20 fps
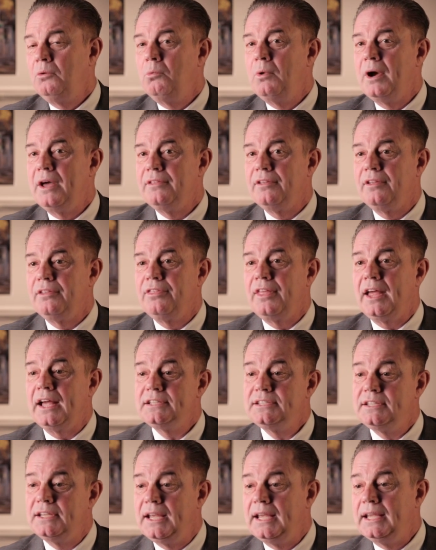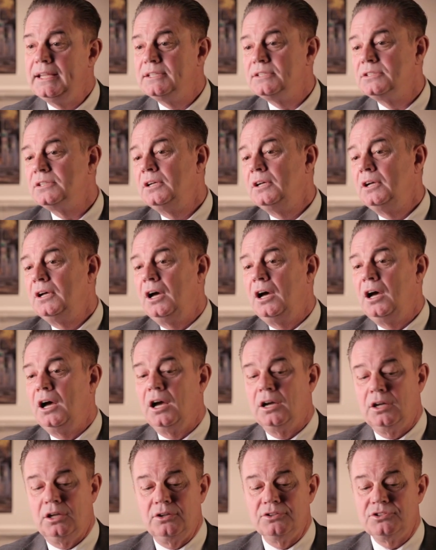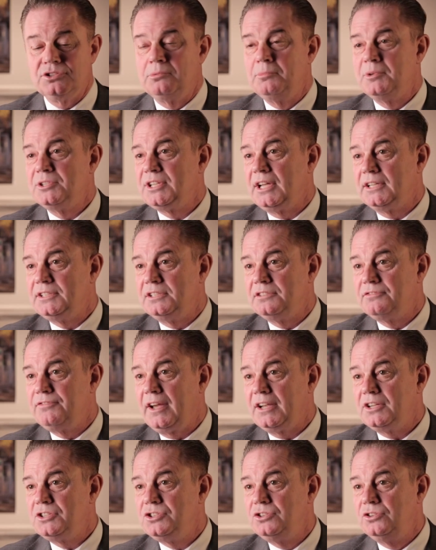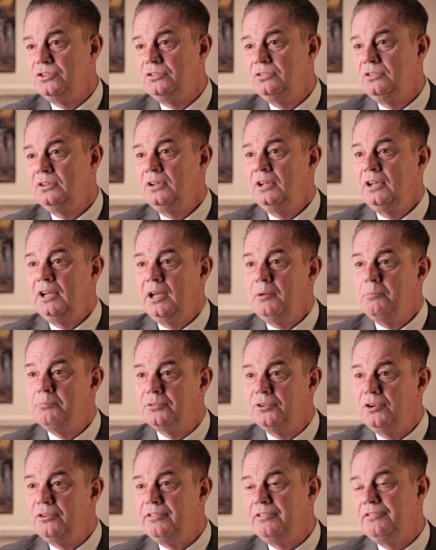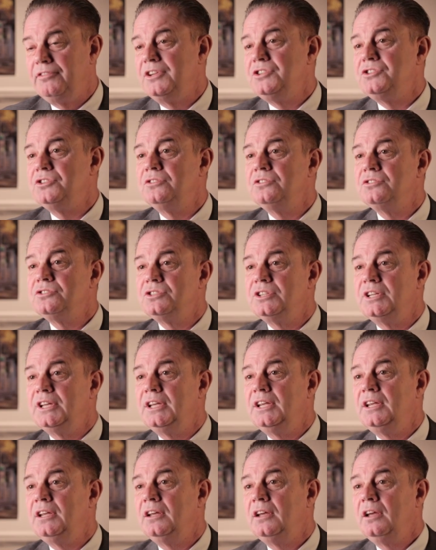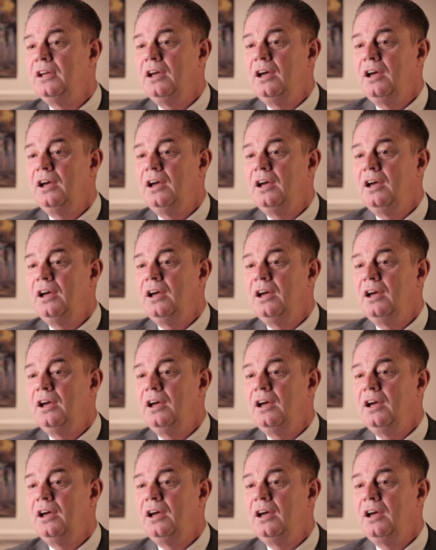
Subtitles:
whether that is customer satisfaction, improve efficiency,